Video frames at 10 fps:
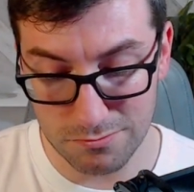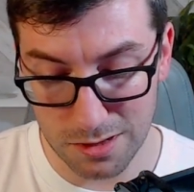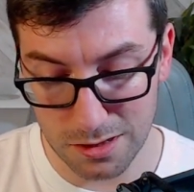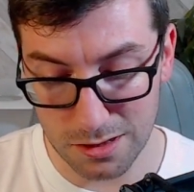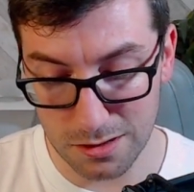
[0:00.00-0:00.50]

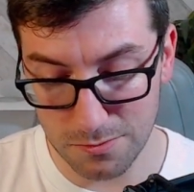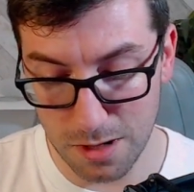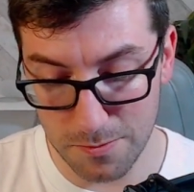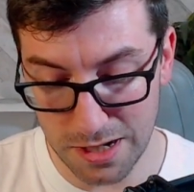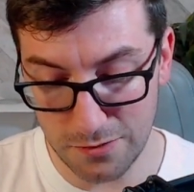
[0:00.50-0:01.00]
I
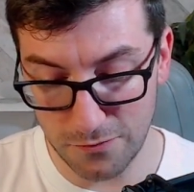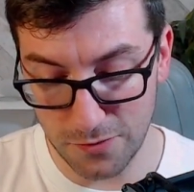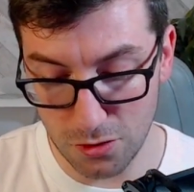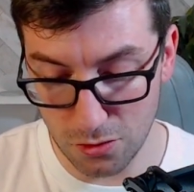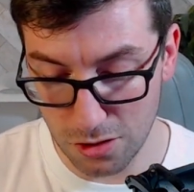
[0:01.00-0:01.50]
mean, for
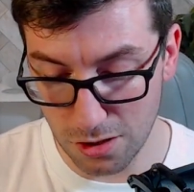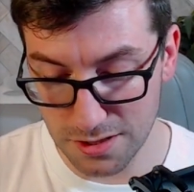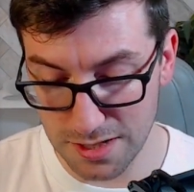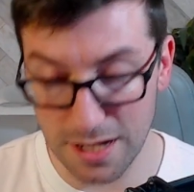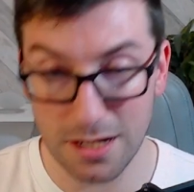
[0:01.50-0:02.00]
your guys'
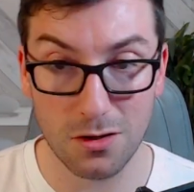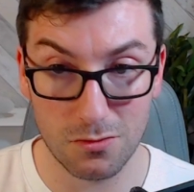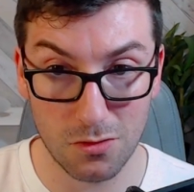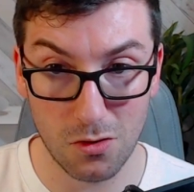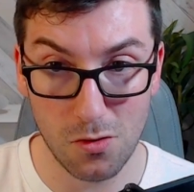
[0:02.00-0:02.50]
sake,
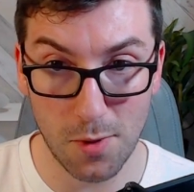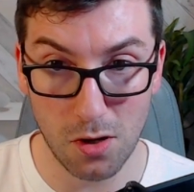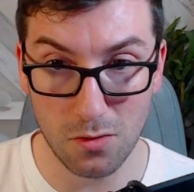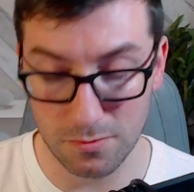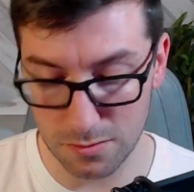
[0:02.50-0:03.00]
oh,
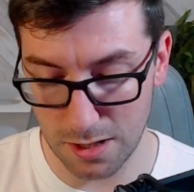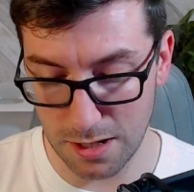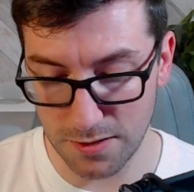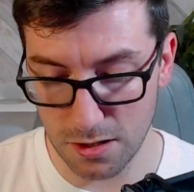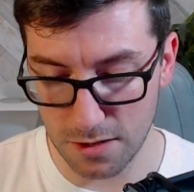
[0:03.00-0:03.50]
boom. I
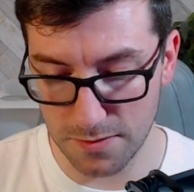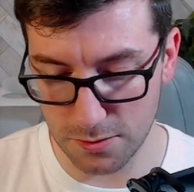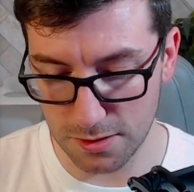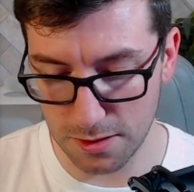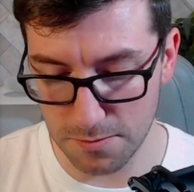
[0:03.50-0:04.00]
think I got this
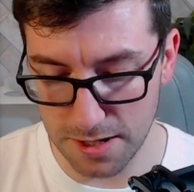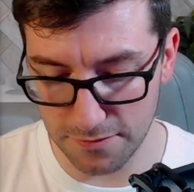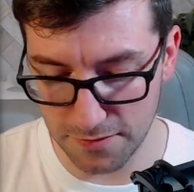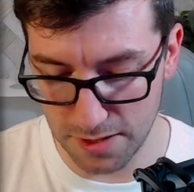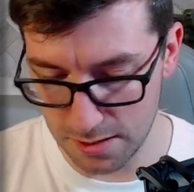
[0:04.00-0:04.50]
one now, Manaphy.